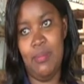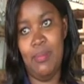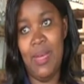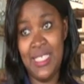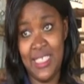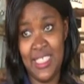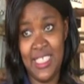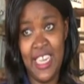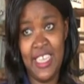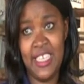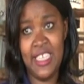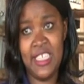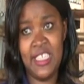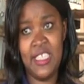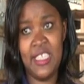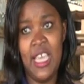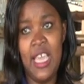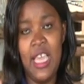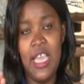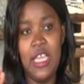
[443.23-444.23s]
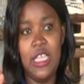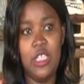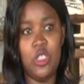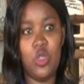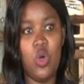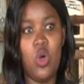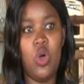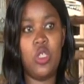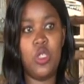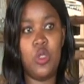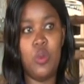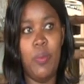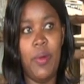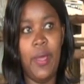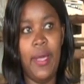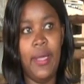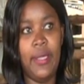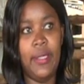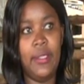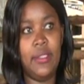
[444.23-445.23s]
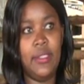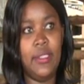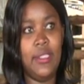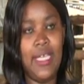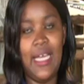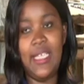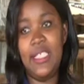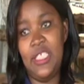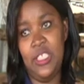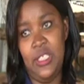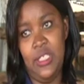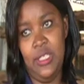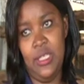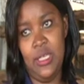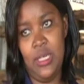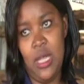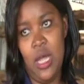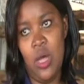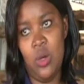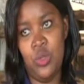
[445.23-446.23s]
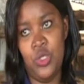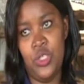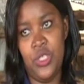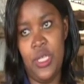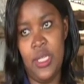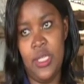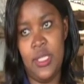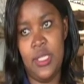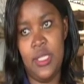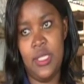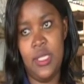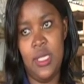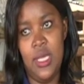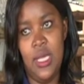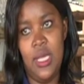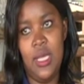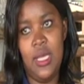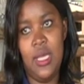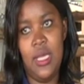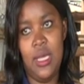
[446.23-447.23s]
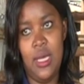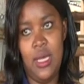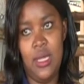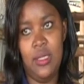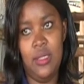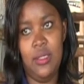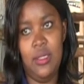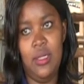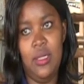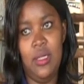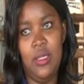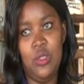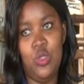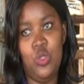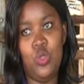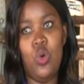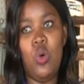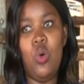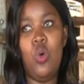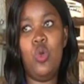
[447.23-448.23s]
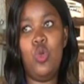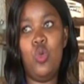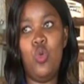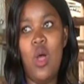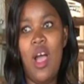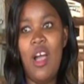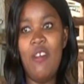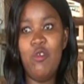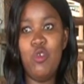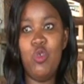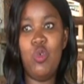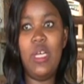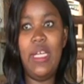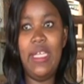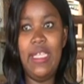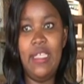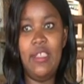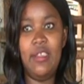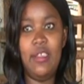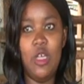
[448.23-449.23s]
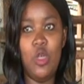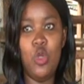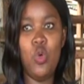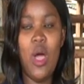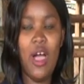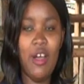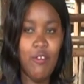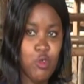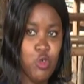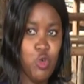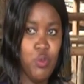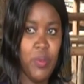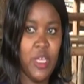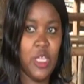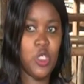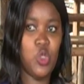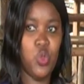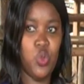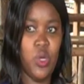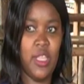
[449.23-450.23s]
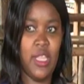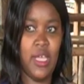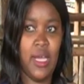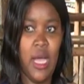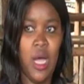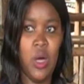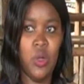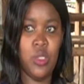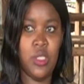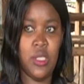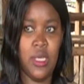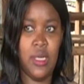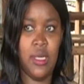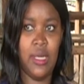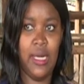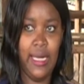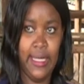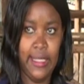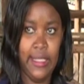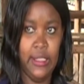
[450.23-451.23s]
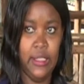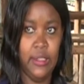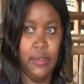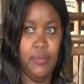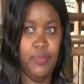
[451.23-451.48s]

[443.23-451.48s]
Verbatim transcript: Mastitis is caused by dirty cow sheds. Yeah. So you have to clean, you have to make sure the cows are clean.